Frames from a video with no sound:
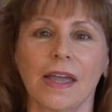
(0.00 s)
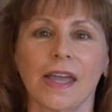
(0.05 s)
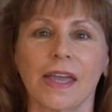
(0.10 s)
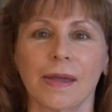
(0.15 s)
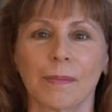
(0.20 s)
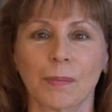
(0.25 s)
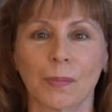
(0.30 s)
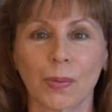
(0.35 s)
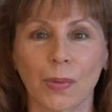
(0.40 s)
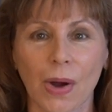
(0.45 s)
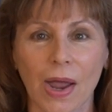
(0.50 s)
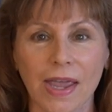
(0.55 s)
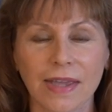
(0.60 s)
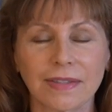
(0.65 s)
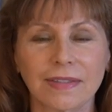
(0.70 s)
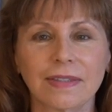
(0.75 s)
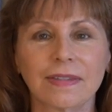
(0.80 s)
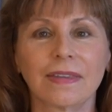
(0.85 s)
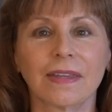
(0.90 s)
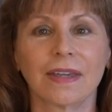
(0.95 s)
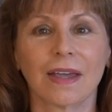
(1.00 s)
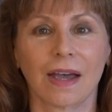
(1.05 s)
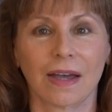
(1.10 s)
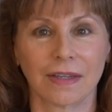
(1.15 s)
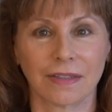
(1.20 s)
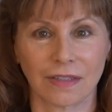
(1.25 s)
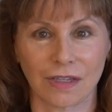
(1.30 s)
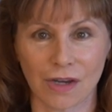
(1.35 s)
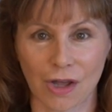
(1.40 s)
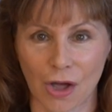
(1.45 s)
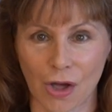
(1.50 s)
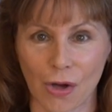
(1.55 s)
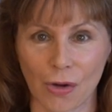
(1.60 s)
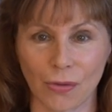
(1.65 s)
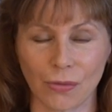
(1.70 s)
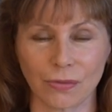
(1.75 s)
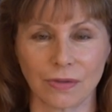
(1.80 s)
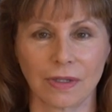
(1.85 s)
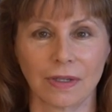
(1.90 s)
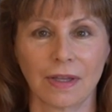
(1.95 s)
Embrace the
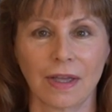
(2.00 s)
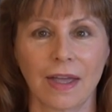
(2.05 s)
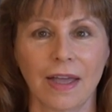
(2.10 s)
unknown